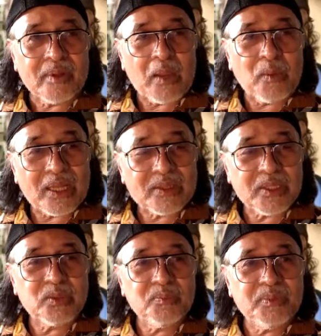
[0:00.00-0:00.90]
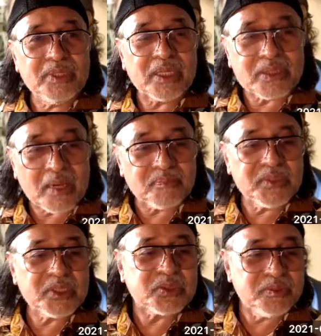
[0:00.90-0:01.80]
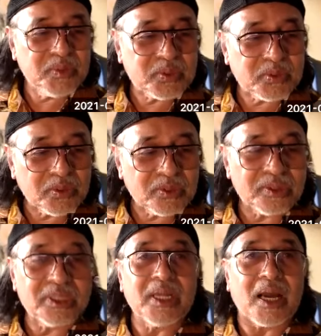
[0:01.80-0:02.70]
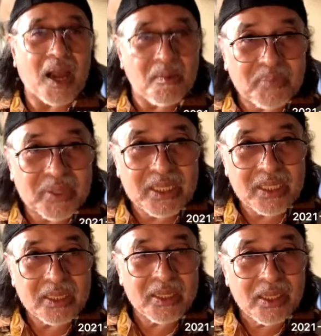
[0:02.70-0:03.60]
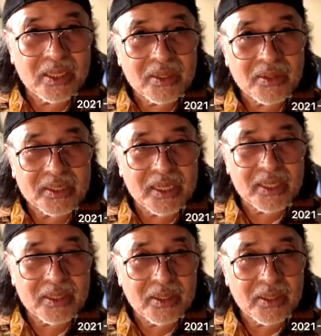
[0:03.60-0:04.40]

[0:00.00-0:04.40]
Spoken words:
I wanted to be a top distributor in a company. Okay,